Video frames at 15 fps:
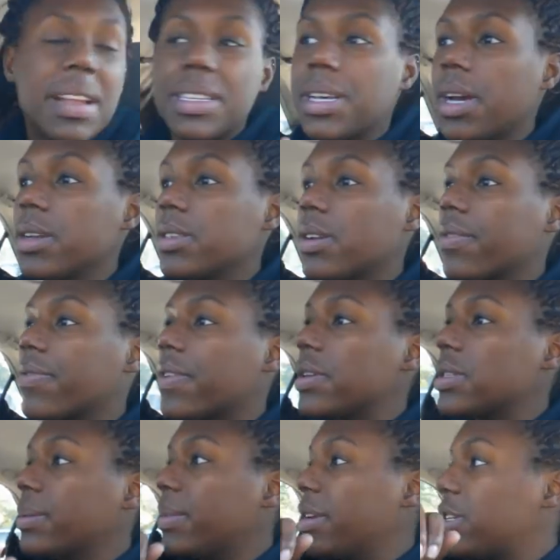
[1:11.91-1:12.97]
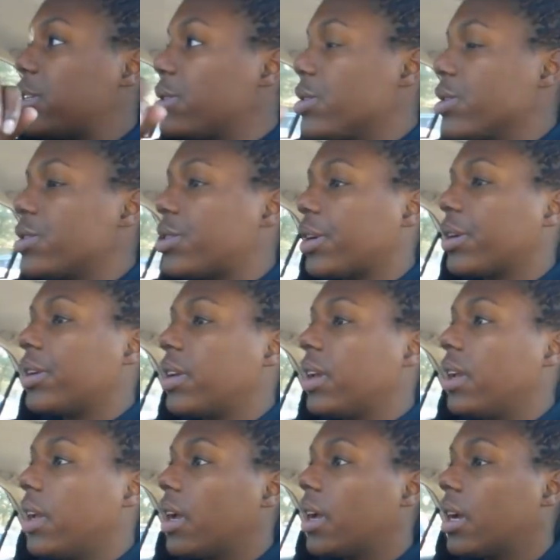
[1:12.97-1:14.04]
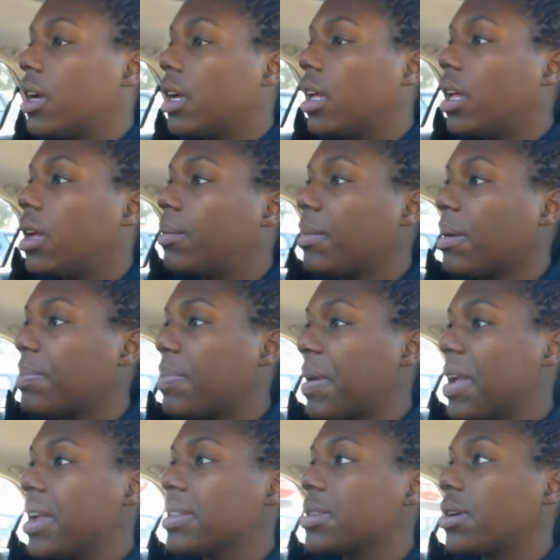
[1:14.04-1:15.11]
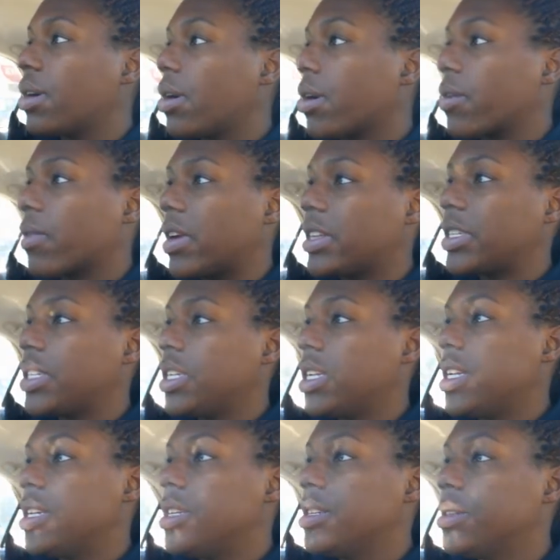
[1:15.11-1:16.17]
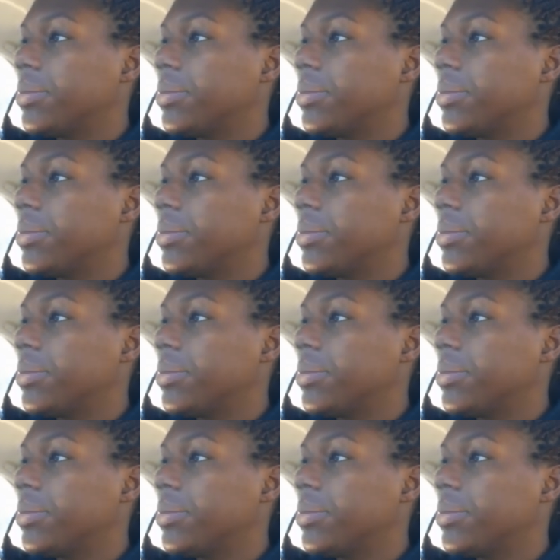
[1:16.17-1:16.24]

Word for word: My toes are frozen. My shoes are dirty. My pants are all crusted.